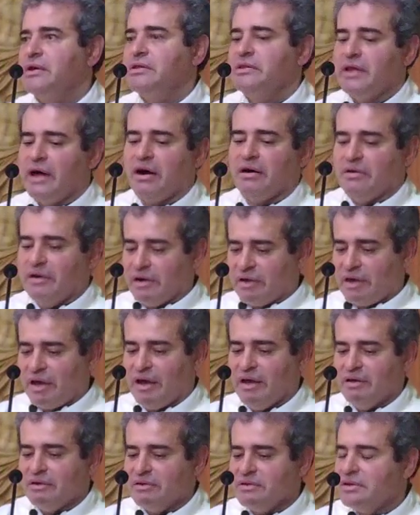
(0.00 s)
Now,
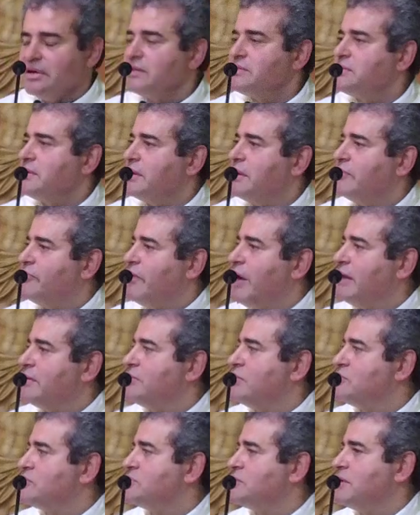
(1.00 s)
okay, it's an
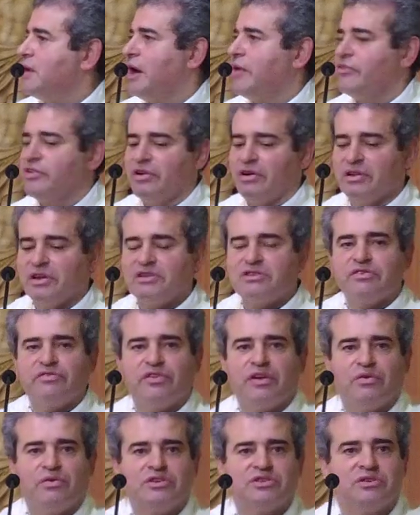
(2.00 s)
advantage to have a knowledge of
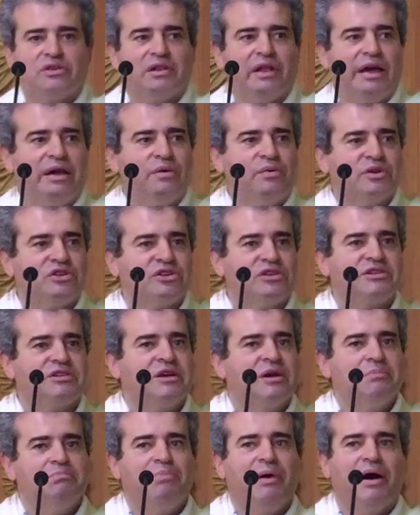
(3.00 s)
the original languages,
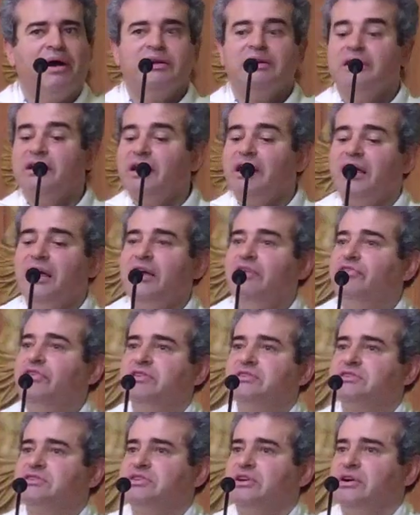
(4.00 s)
but
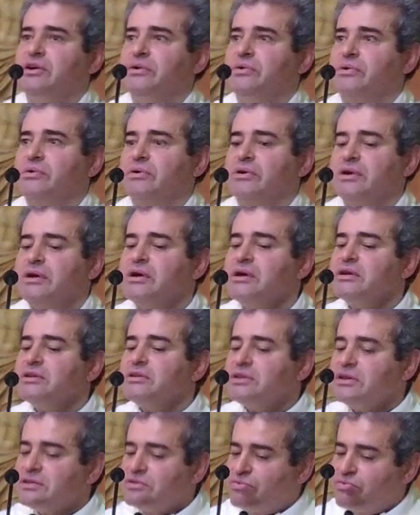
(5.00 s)
even so,
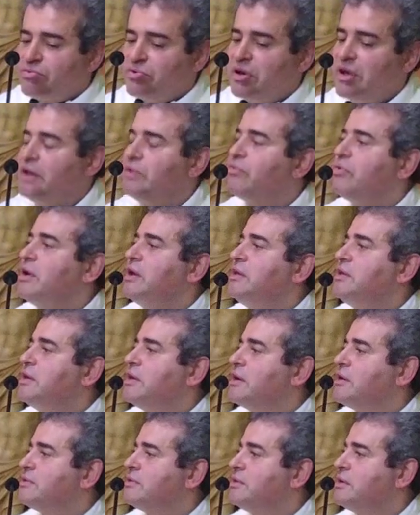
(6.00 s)
just rereading
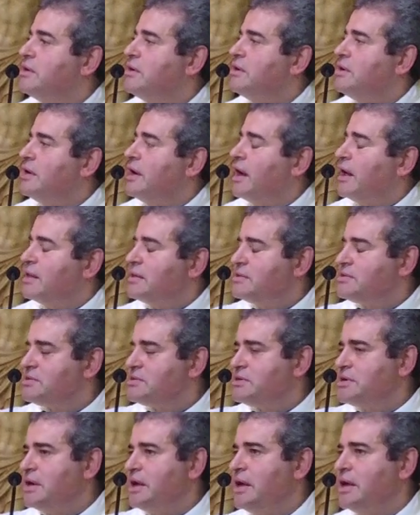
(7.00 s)
it and
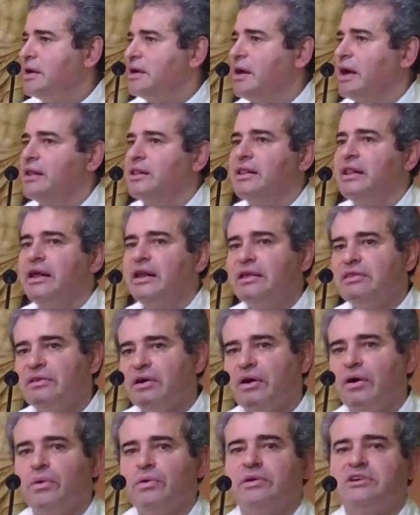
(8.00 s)
seeing it and letting
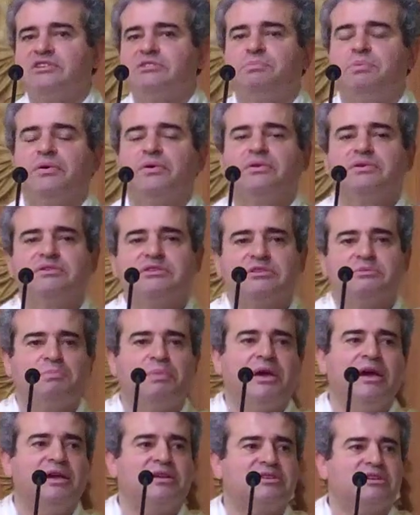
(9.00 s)
the Holy Spirit
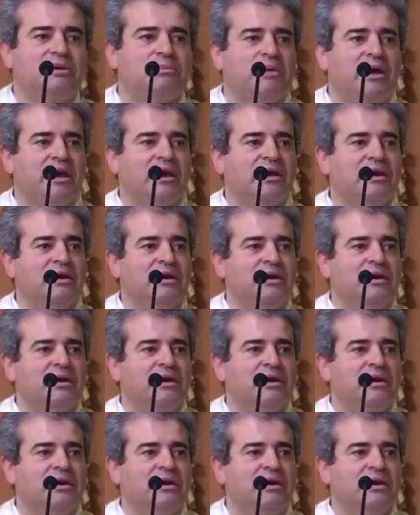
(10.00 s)
speak to me,